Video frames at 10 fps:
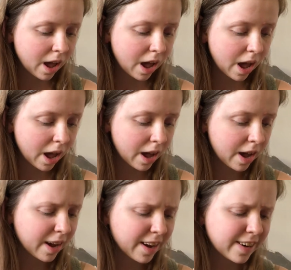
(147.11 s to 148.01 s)
Uh,
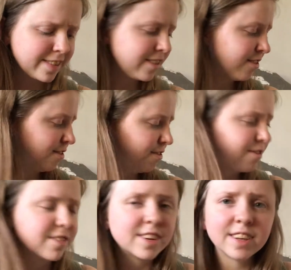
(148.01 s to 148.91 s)
I didn't
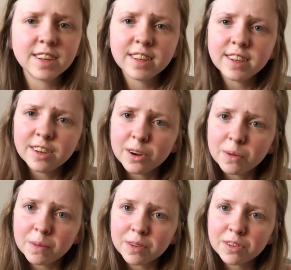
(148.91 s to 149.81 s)
really know
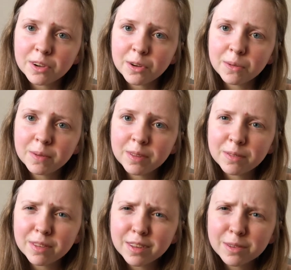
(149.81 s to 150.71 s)
what to go with
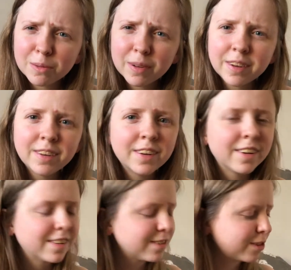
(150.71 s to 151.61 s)
for this one,
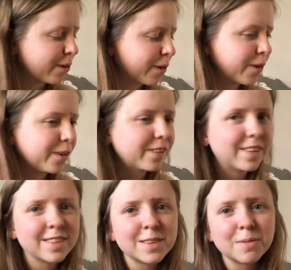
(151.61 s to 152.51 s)
so
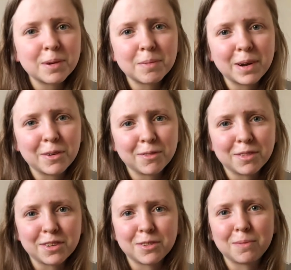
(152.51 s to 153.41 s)
this is one of my
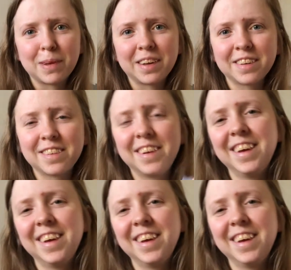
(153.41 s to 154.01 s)
non-fiction picks.